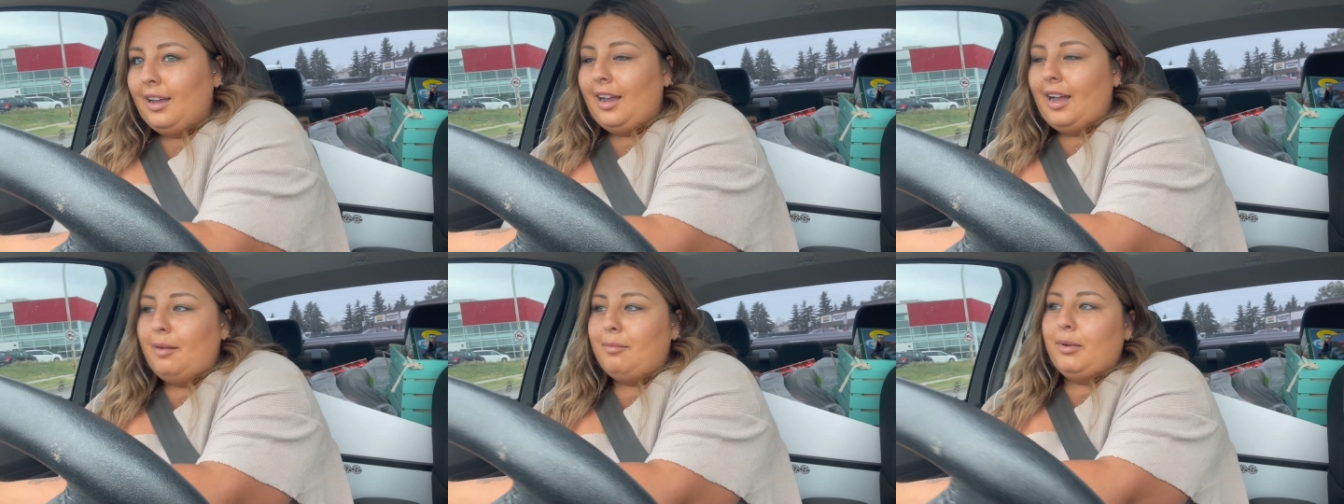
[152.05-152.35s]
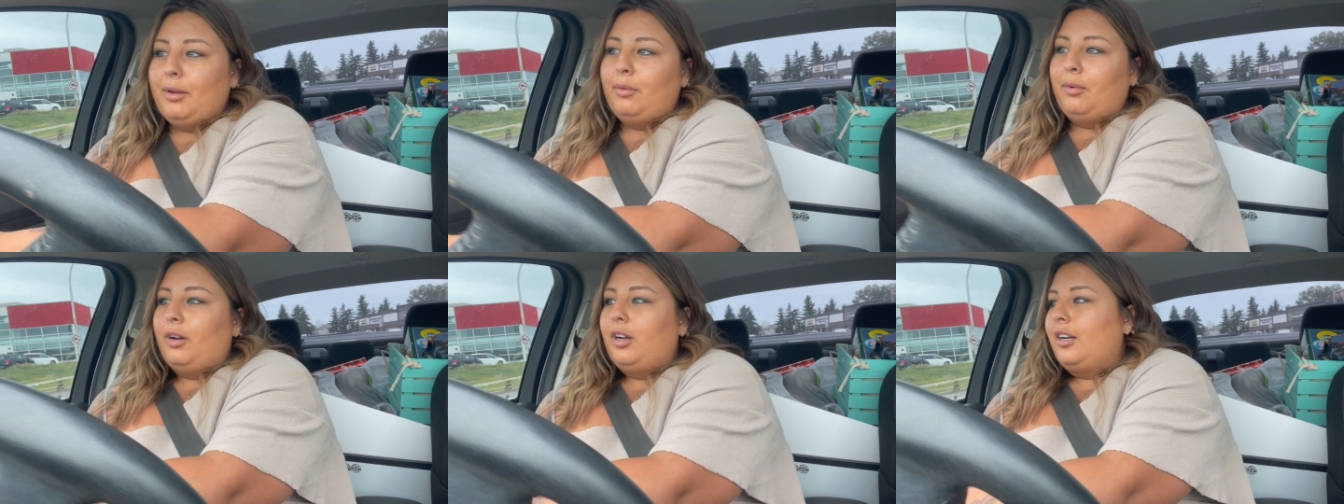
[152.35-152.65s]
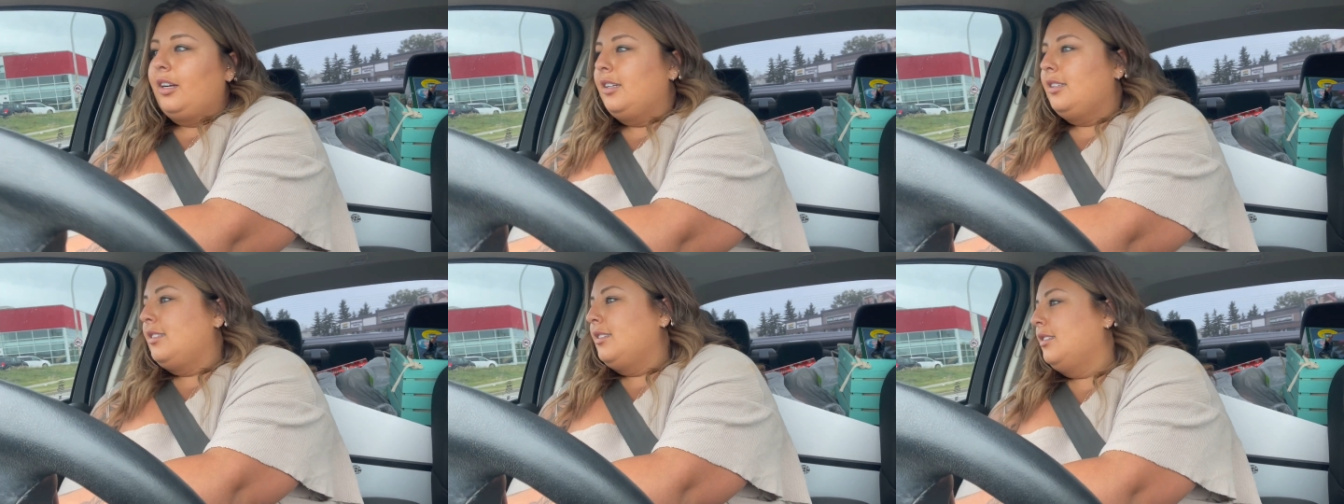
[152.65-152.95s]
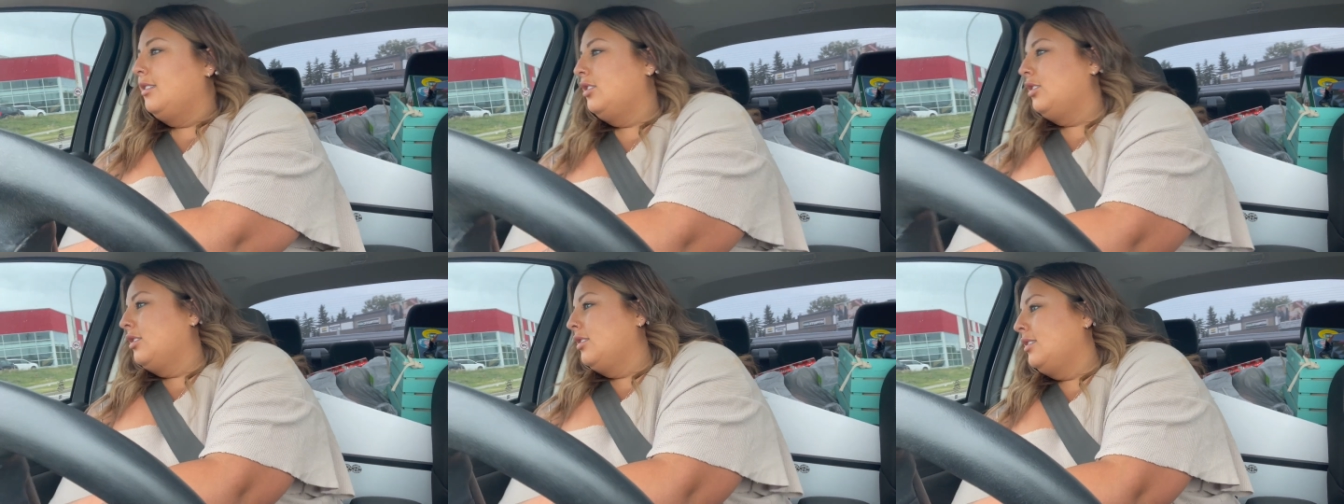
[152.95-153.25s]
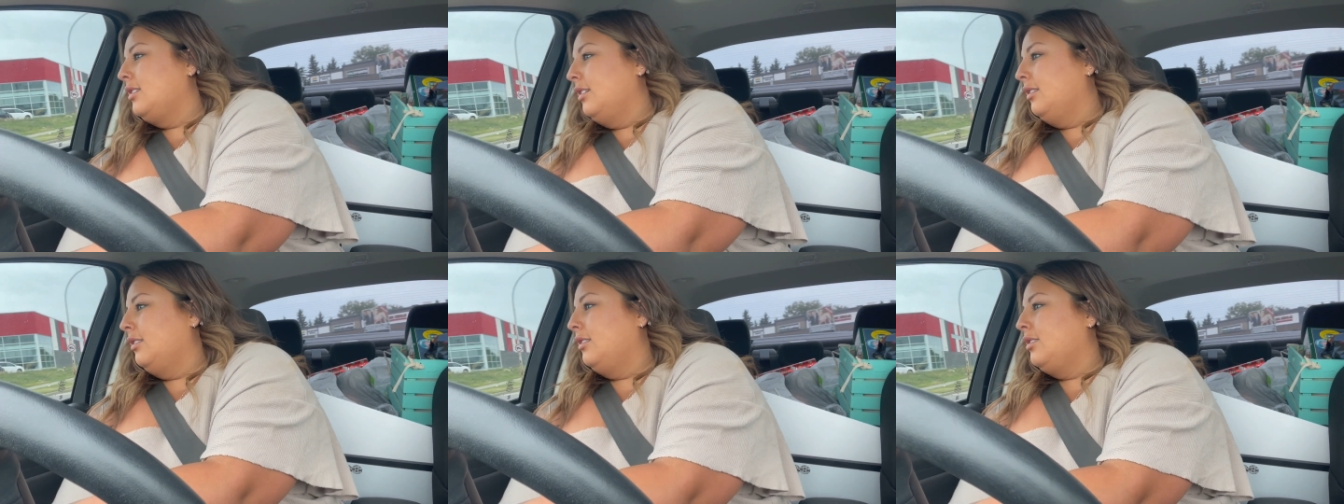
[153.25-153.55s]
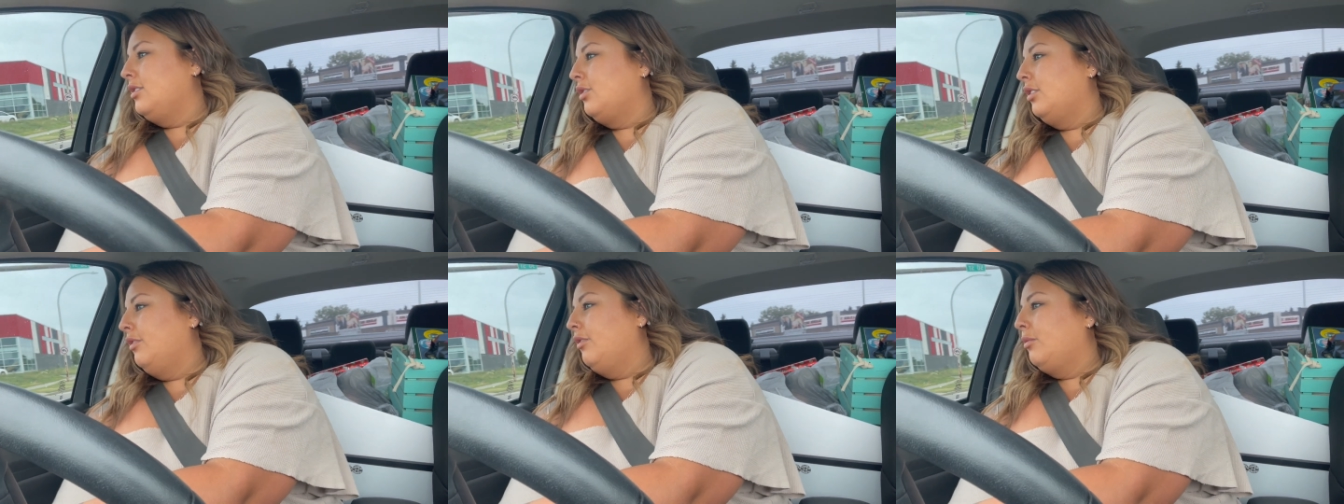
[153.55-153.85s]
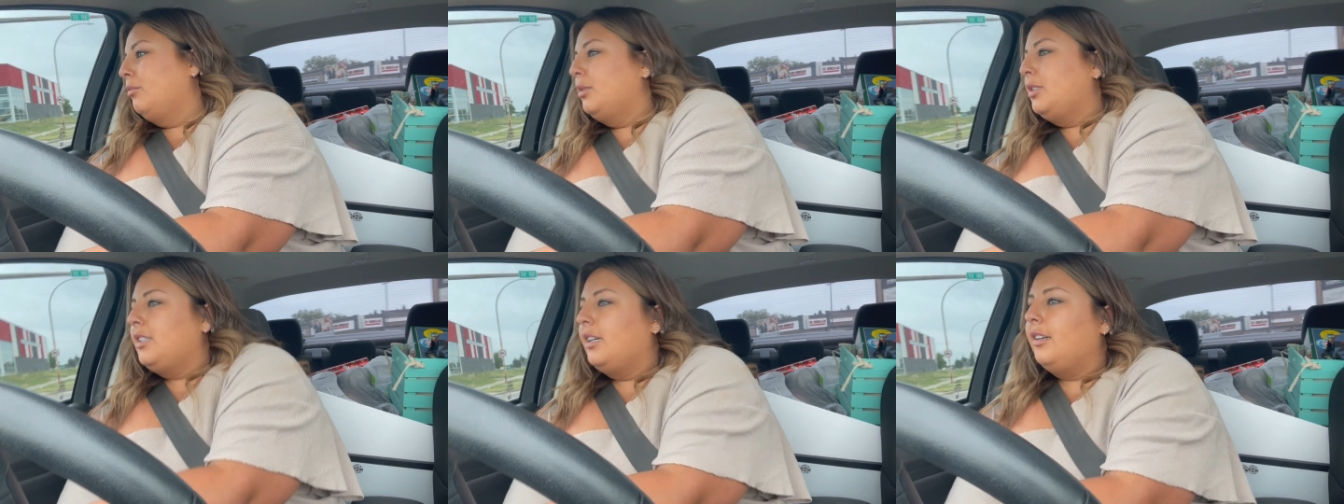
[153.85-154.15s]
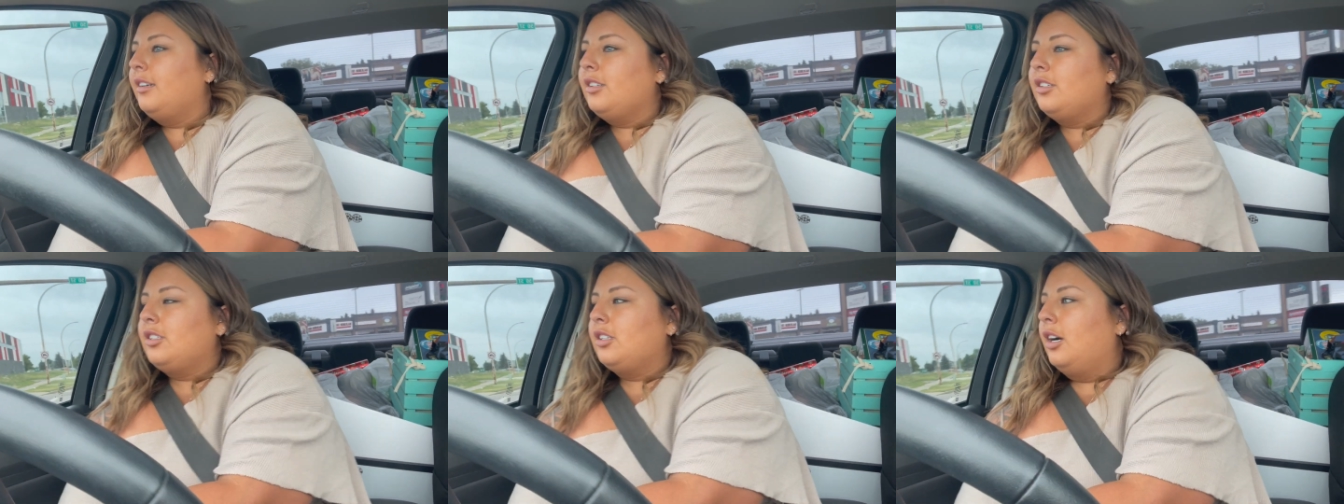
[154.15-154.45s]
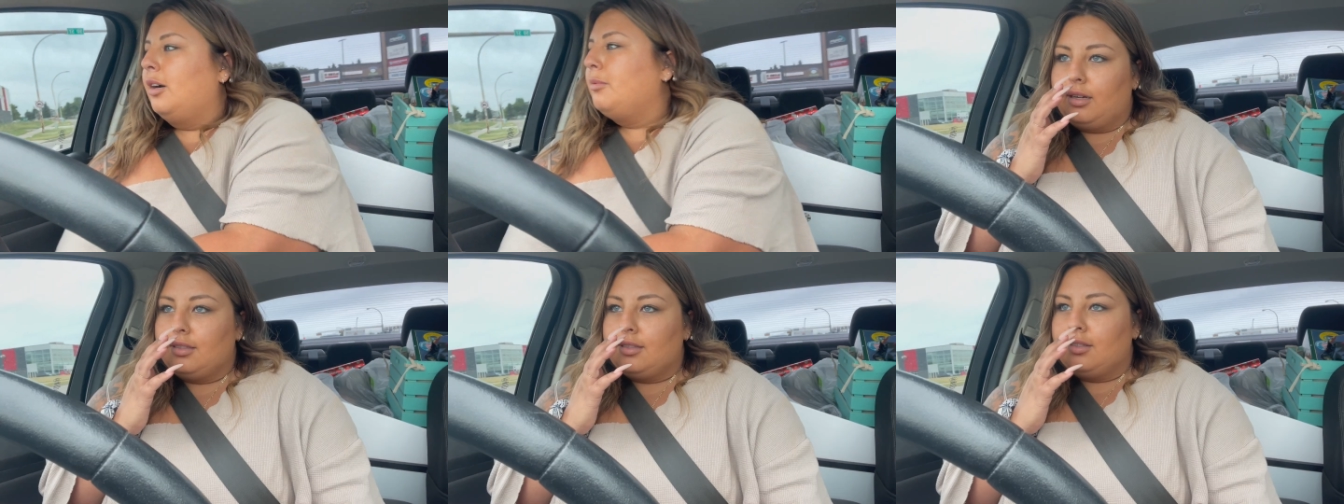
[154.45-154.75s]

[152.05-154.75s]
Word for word: at my work, because it's just down the street from a tire shop,